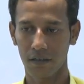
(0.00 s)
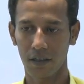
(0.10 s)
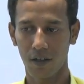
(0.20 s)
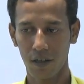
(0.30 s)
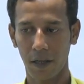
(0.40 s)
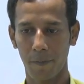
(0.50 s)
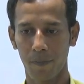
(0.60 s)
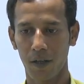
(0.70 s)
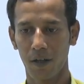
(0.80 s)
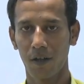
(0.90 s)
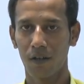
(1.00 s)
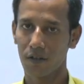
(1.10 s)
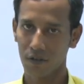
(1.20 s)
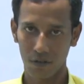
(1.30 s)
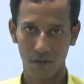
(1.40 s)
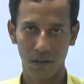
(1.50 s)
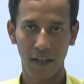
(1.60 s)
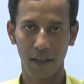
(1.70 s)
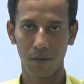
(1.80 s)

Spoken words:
Okay, so thank you.